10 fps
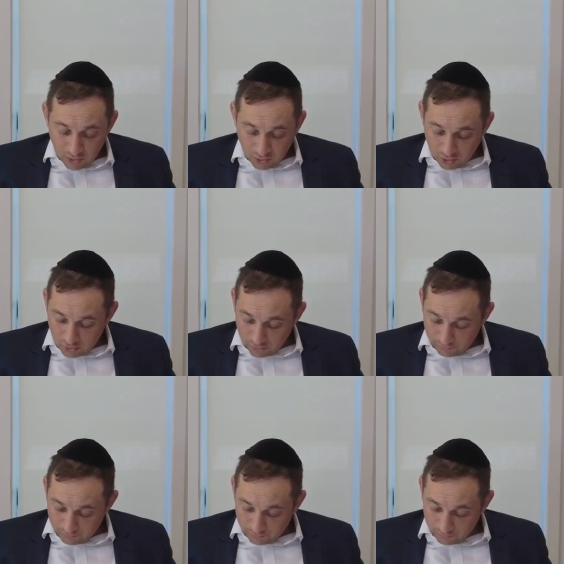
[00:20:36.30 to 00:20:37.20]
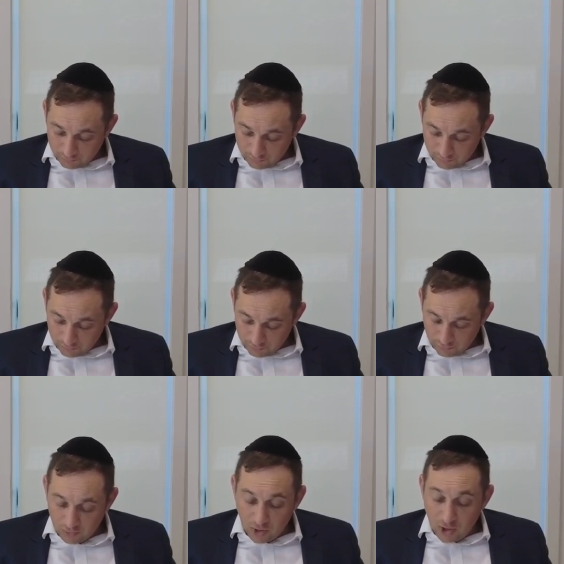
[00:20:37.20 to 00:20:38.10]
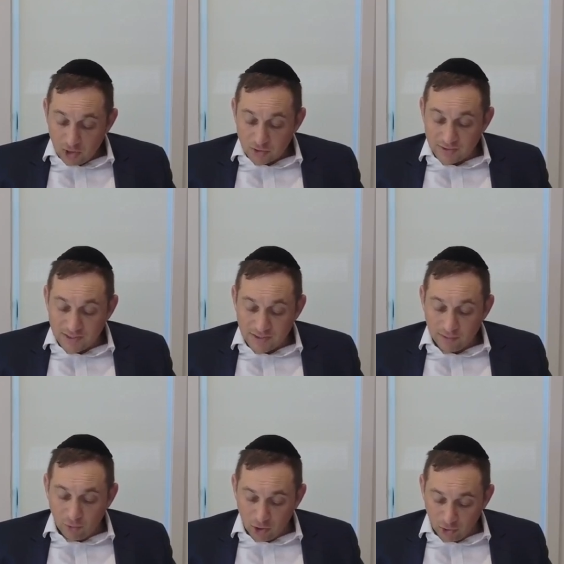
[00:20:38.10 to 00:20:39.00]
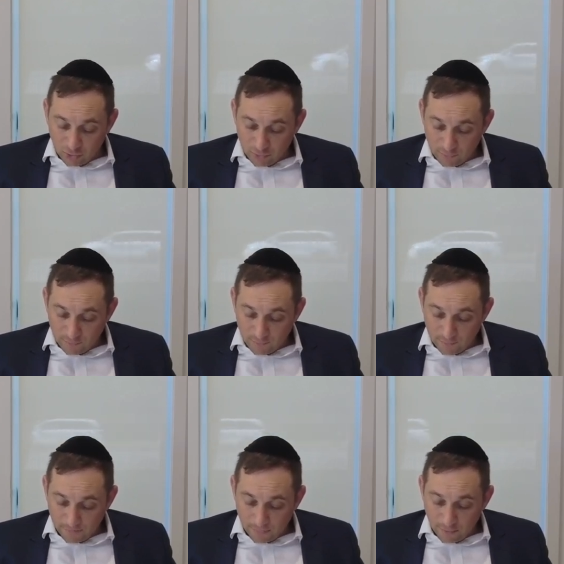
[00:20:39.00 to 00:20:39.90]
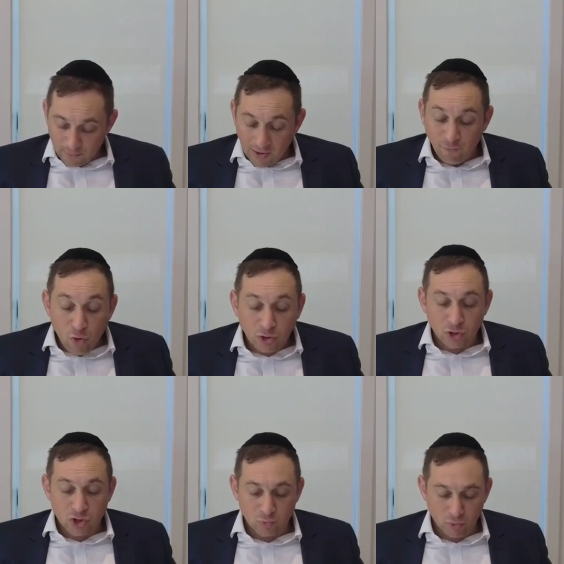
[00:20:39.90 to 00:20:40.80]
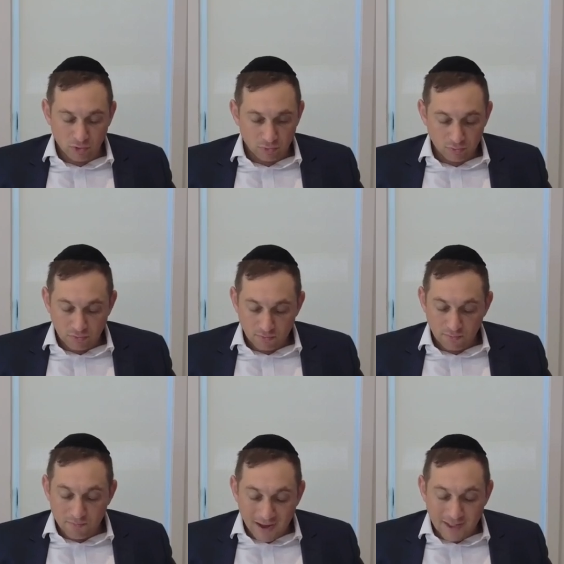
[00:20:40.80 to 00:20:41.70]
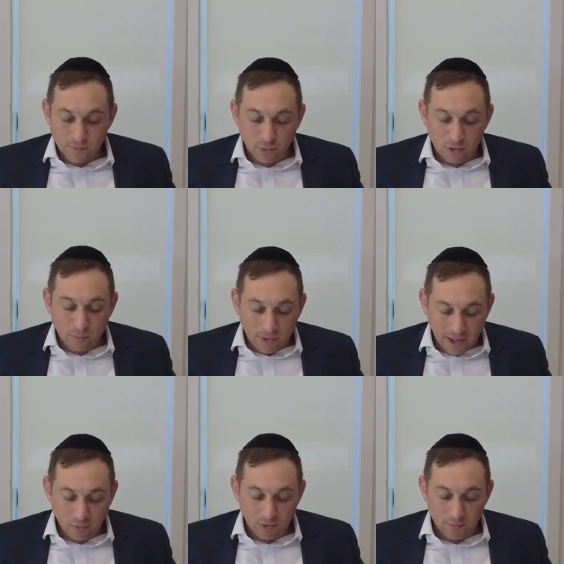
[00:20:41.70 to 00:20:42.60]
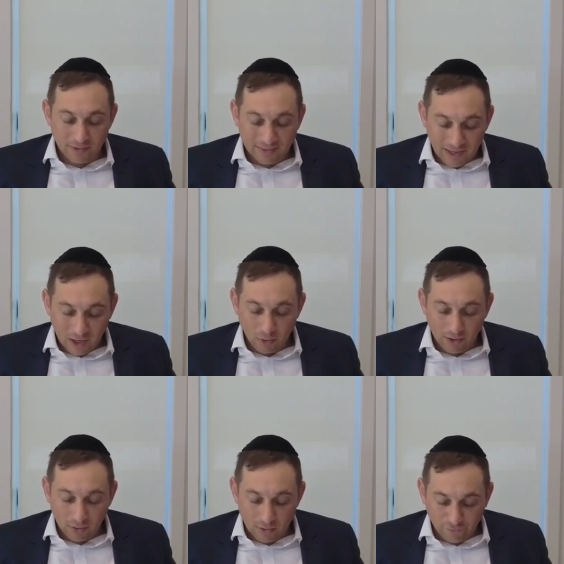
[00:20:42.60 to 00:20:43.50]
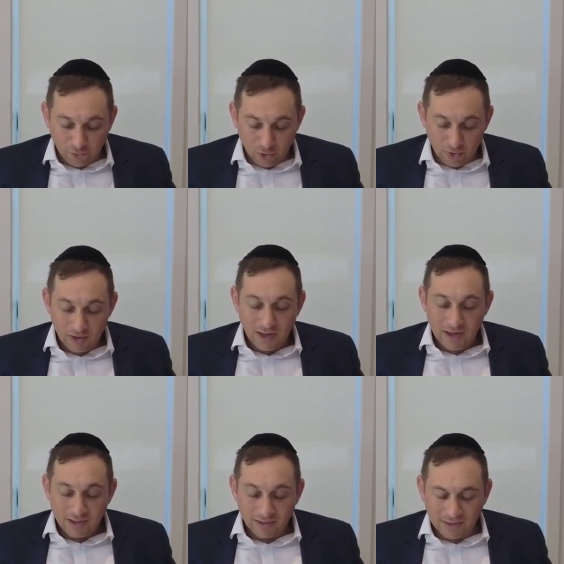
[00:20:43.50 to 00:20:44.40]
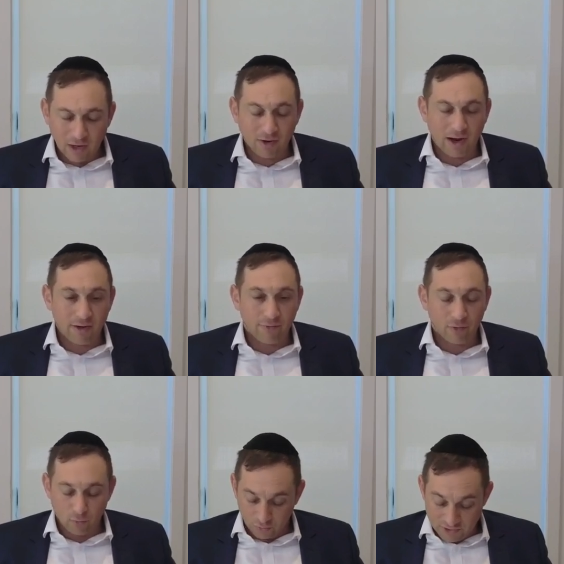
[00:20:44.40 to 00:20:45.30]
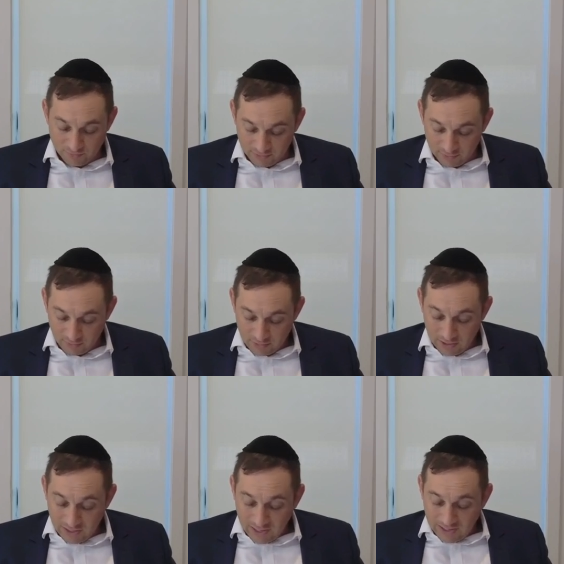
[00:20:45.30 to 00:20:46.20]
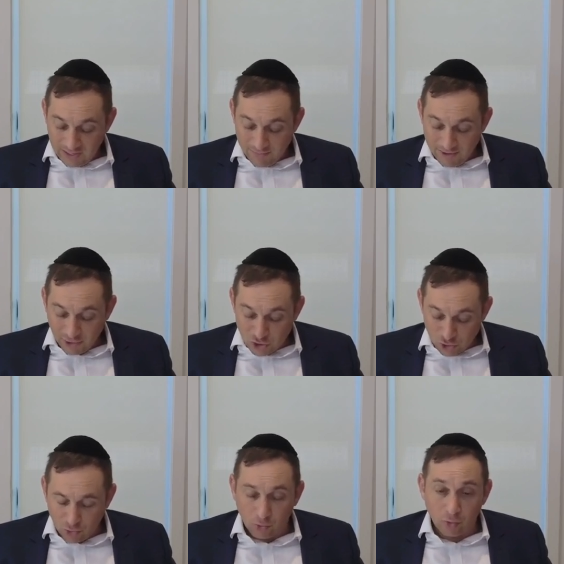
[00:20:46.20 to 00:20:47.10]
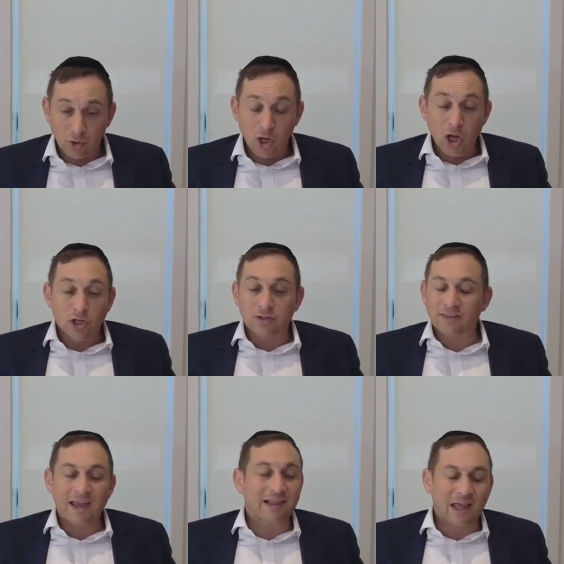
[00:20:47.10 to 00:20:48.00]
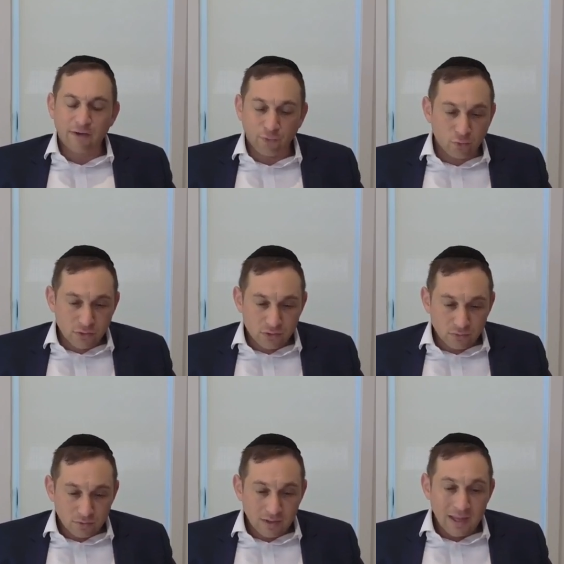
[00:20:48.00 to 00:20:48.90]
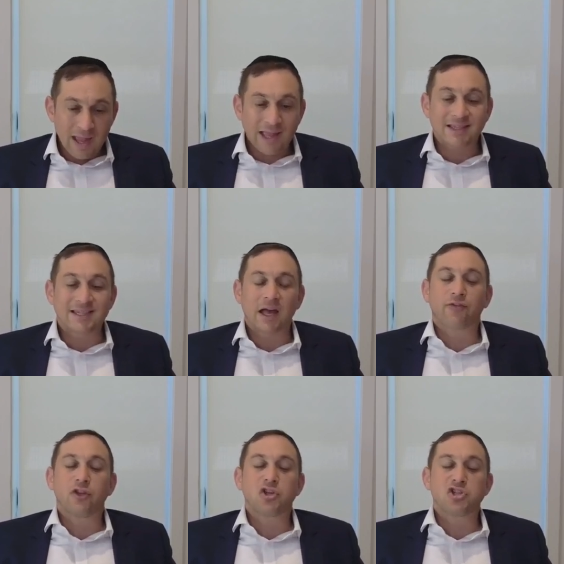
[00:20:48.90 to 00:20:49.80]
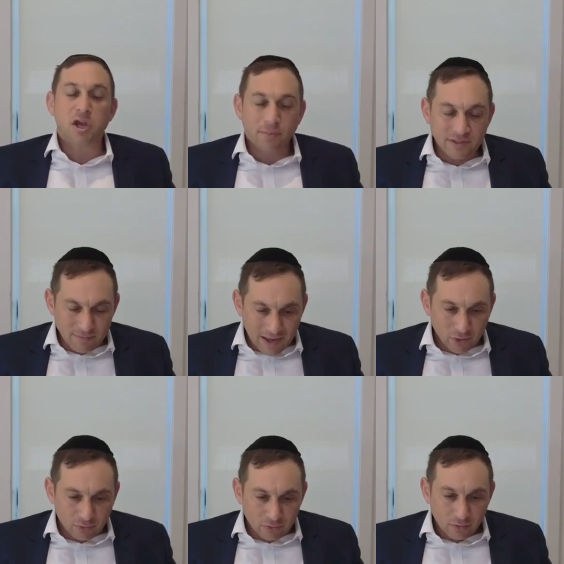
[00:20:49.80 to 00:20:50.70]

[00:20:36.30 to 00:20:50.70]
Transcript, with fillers: Um, so says the Gemara, Abu de Shmuel, Mazmum leperi betar charifa ketar What does it mean? He made sure to take a lot of fruits and sell for the cheapest amount